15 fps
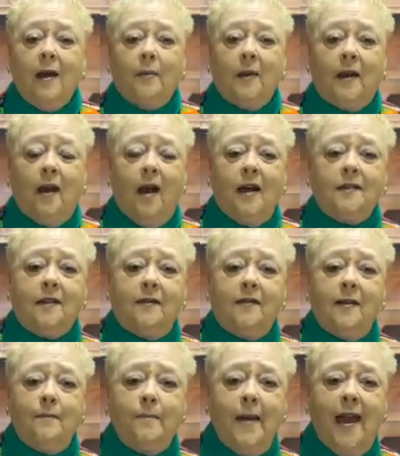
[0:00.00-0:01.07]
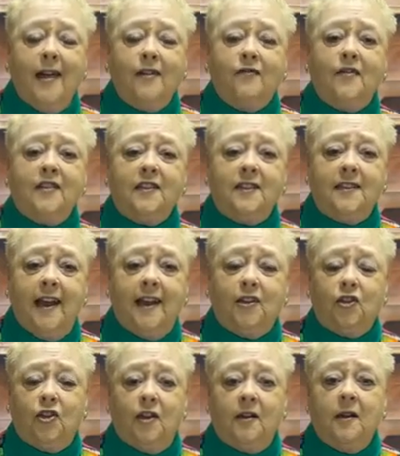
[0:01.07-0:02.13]
Because of the
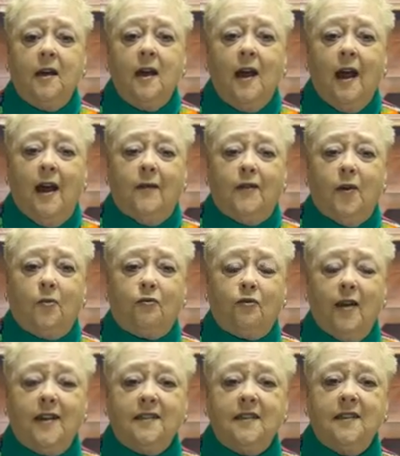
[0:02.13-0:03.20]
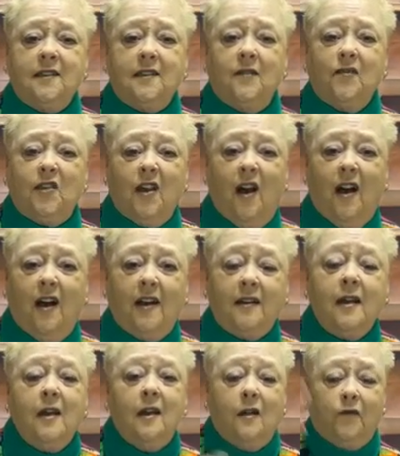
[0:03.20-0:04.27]
manifestation of the presence of God.
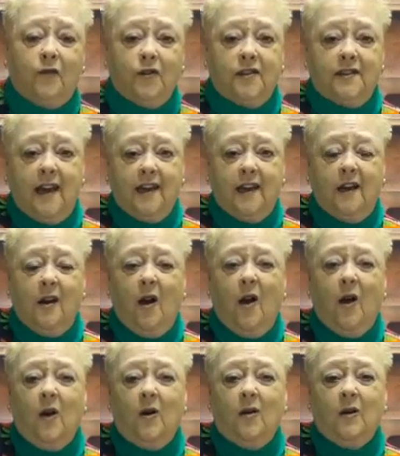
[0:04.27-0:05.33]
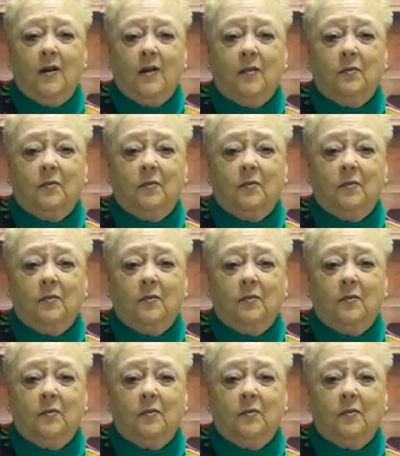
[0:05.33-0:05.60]
Forsake it all.